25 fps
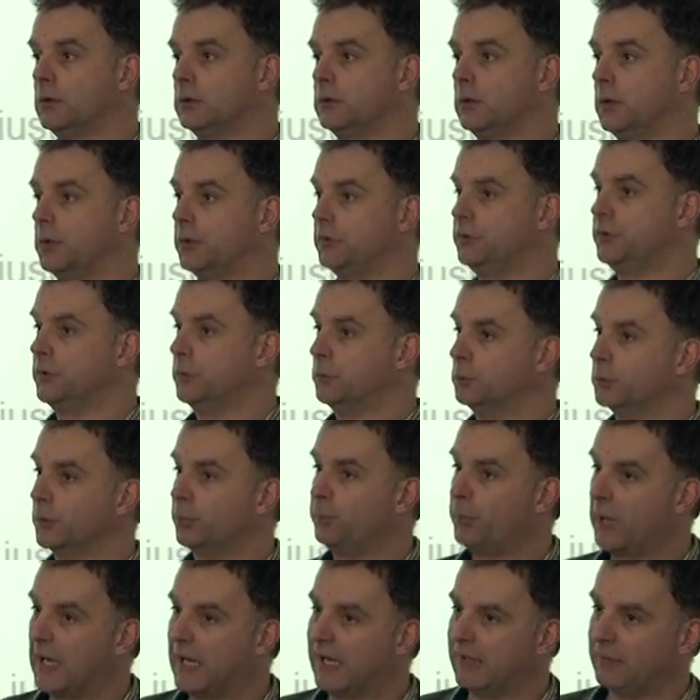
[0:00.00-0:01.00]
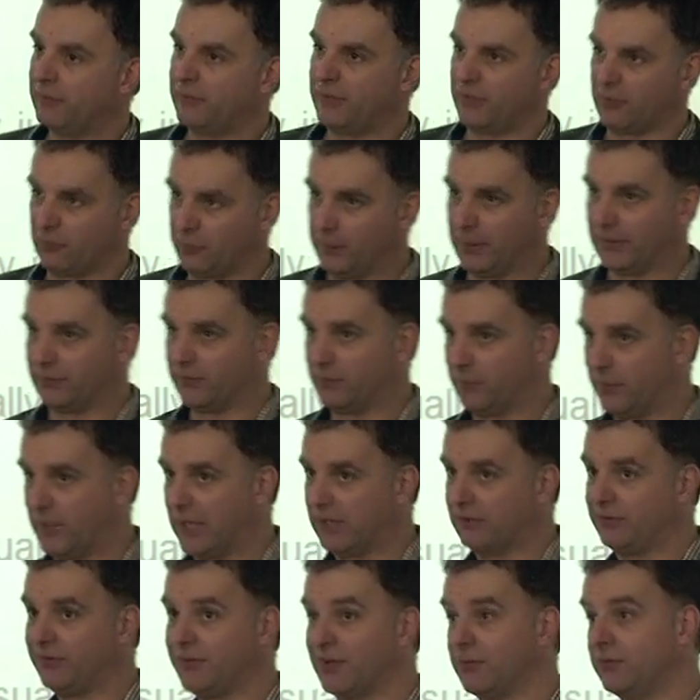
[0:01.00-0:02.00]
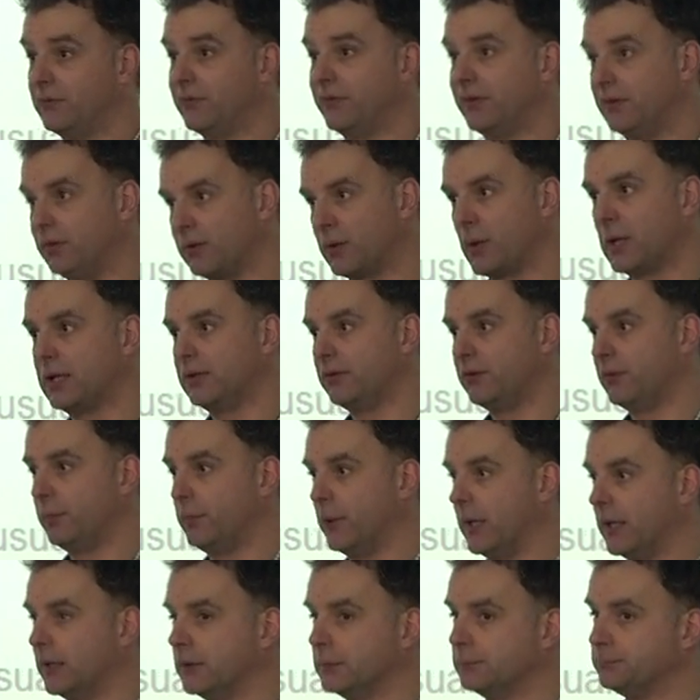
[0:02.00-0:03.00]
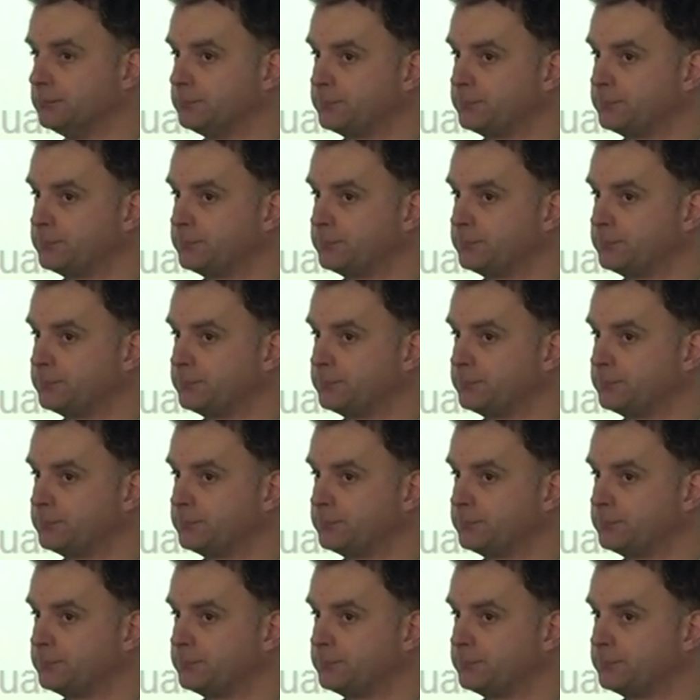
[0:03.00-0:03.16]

whereas you would perhaps expect to pay 70 to 80p.